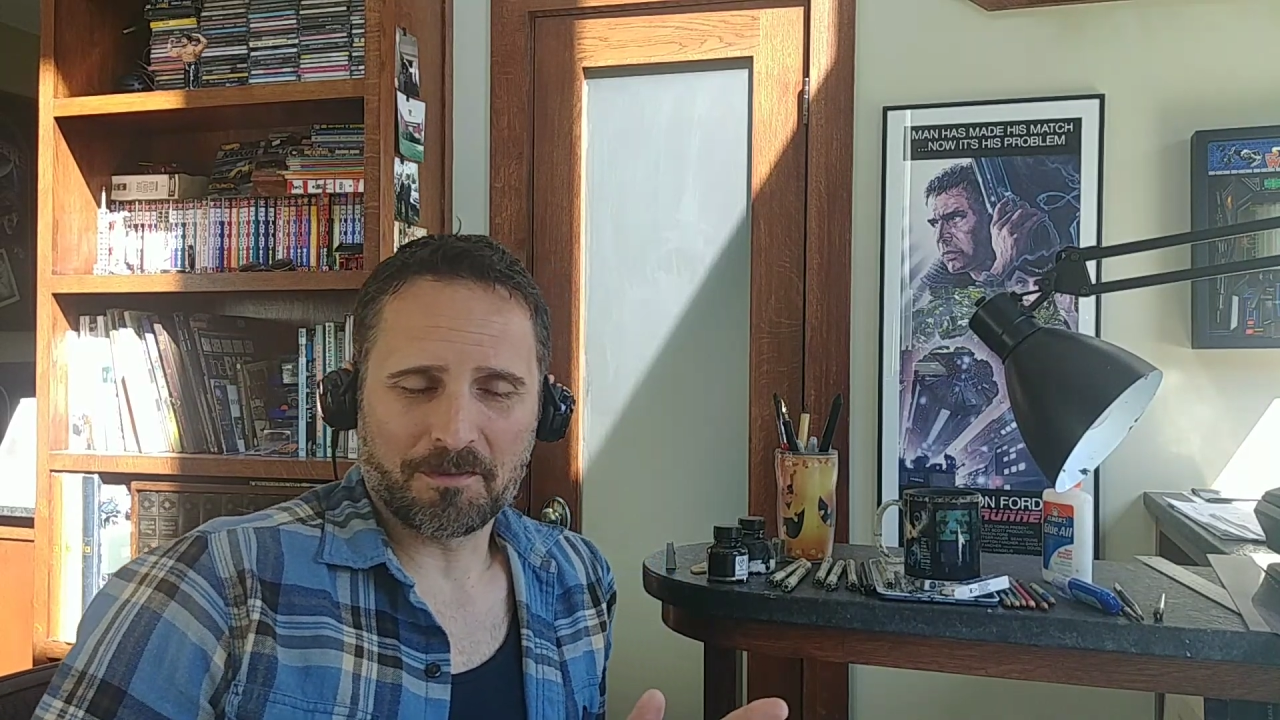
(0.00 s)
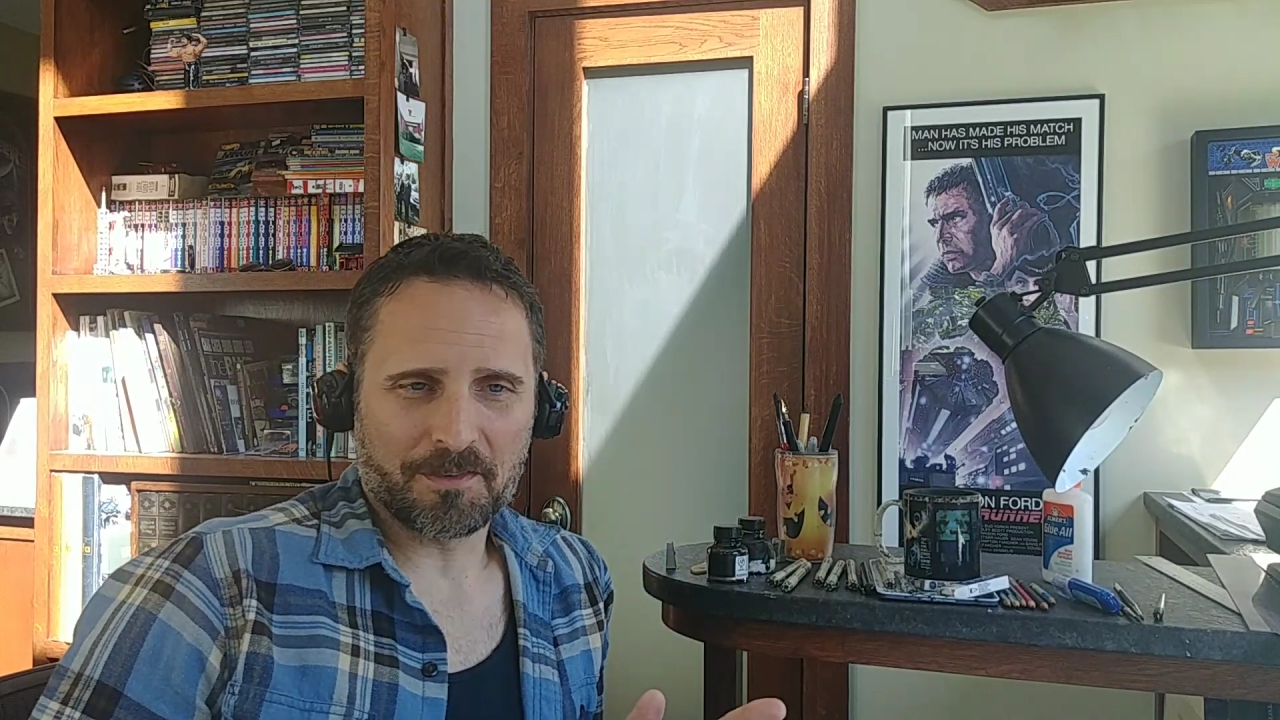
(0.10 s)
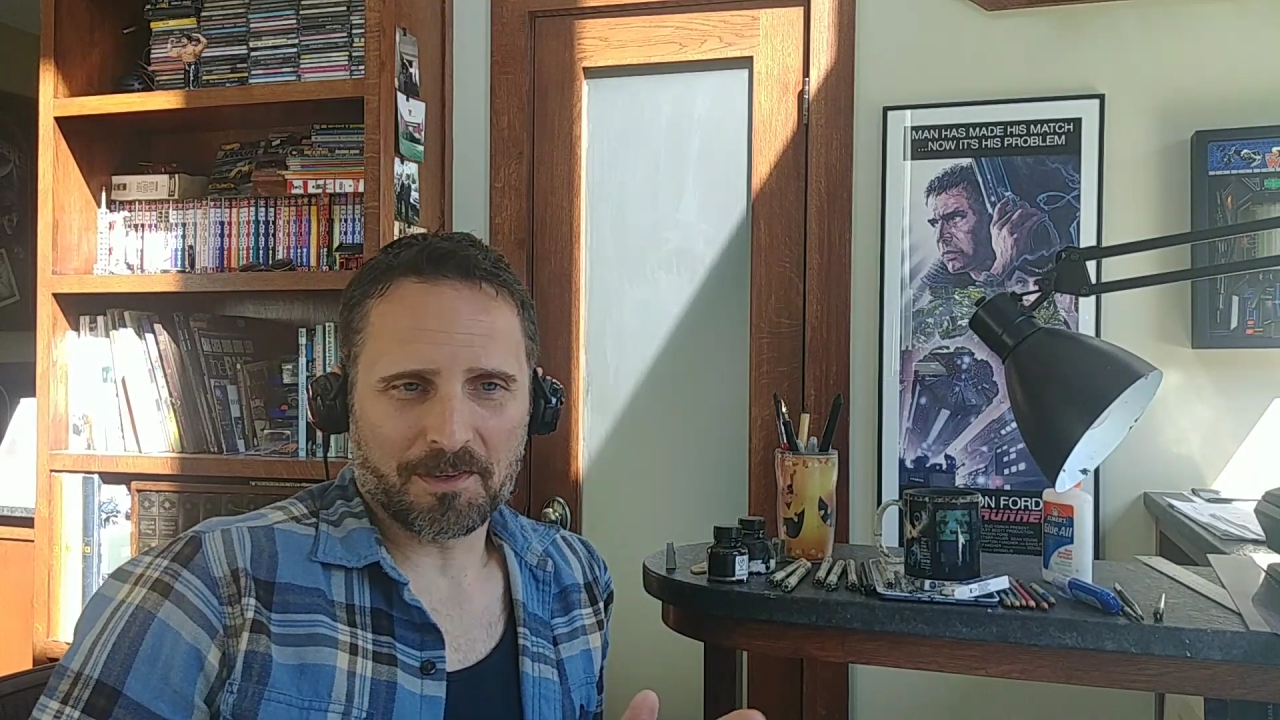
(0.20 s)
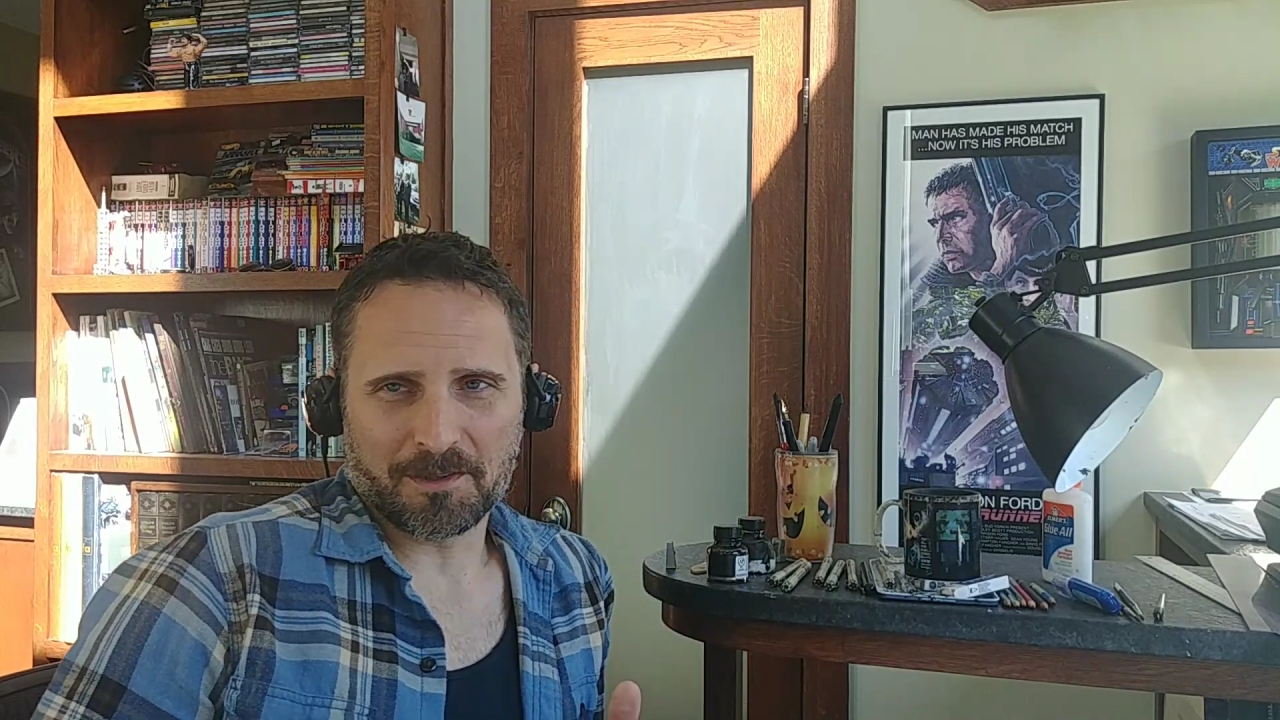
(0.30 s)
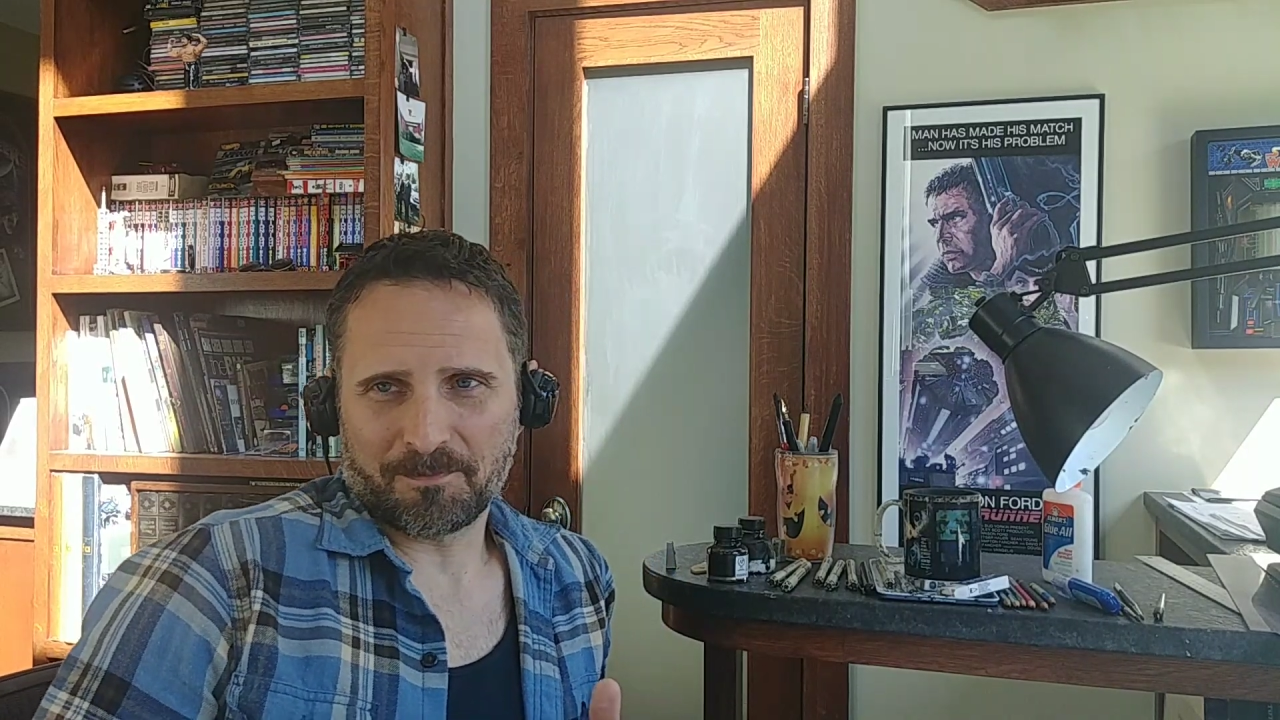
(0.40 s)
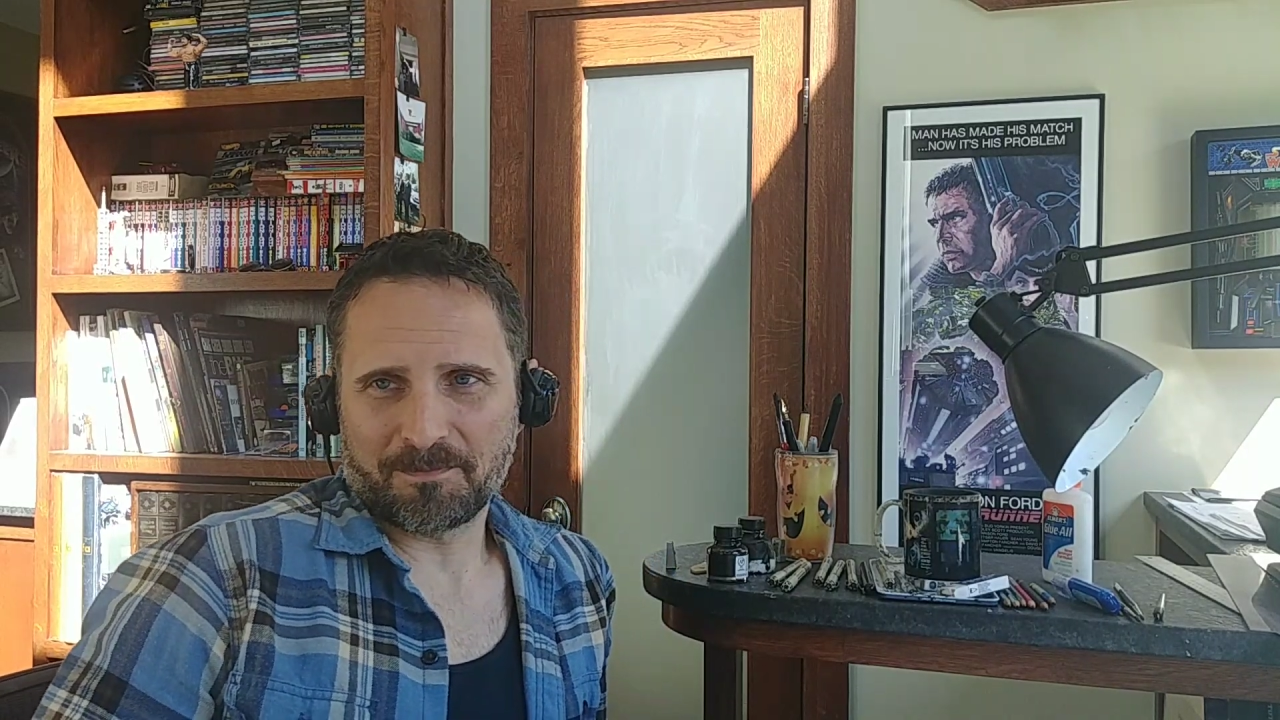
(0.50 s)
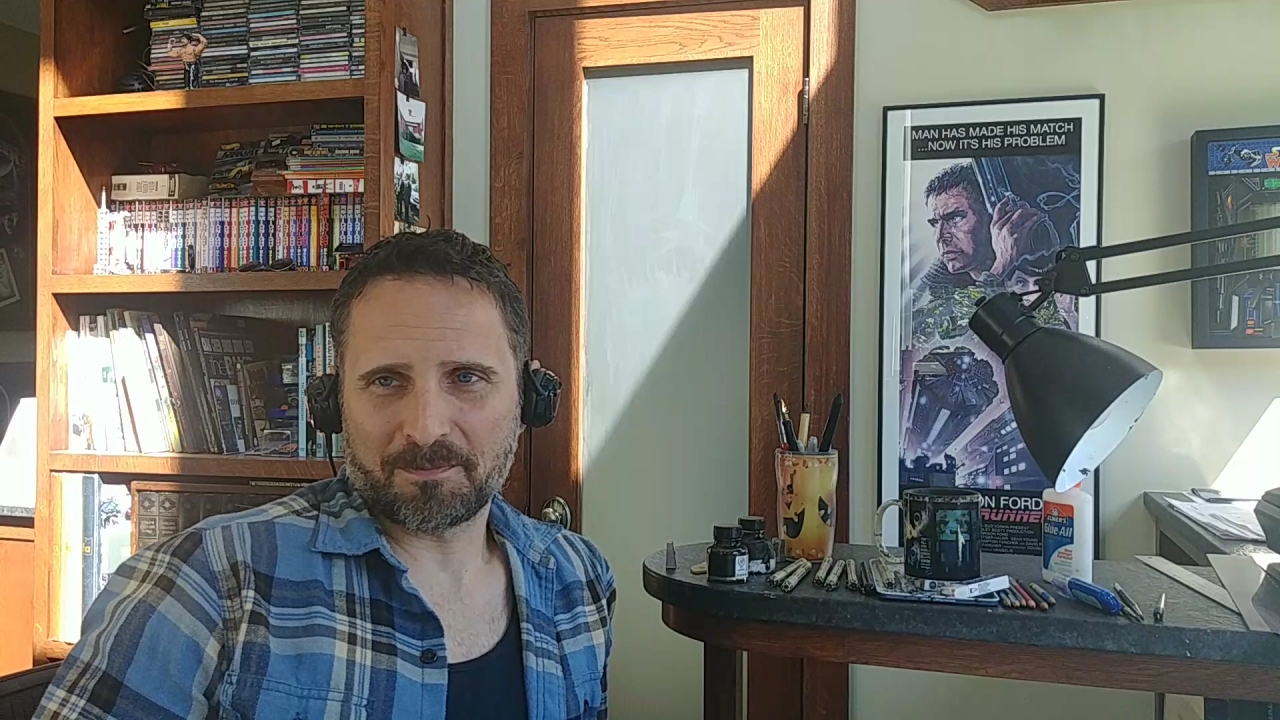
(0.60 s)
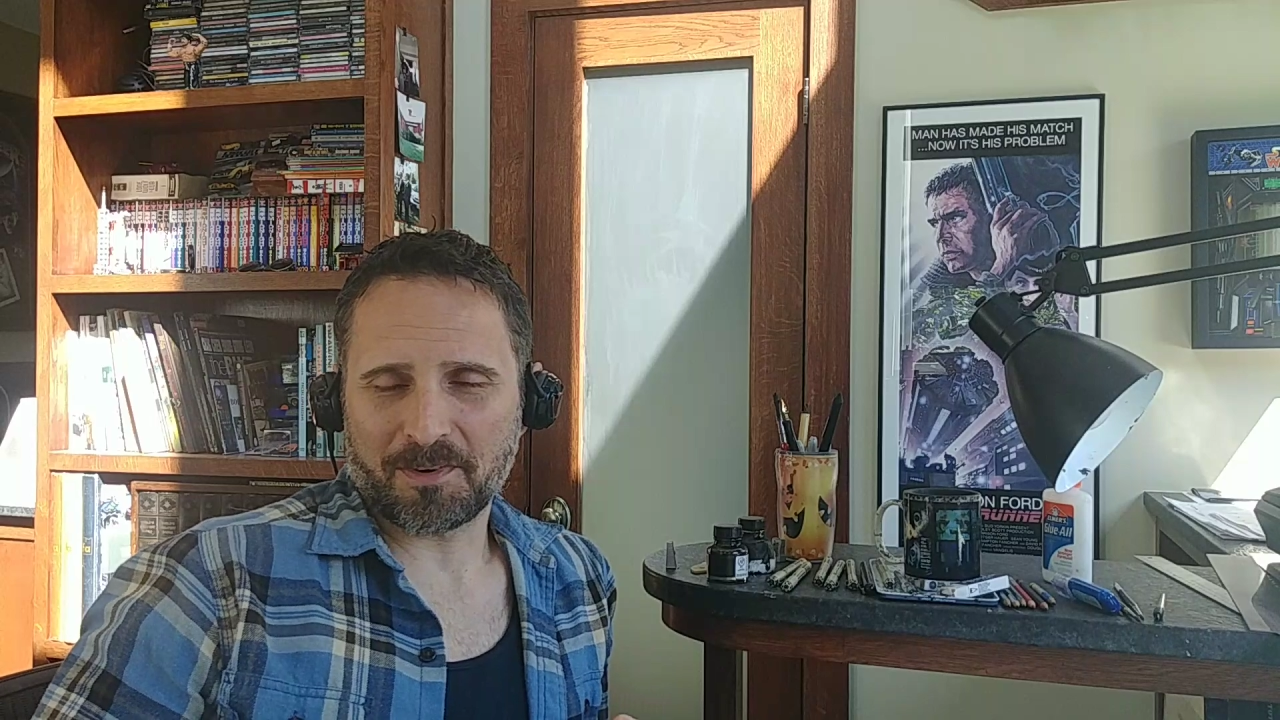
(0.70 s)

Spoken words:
of the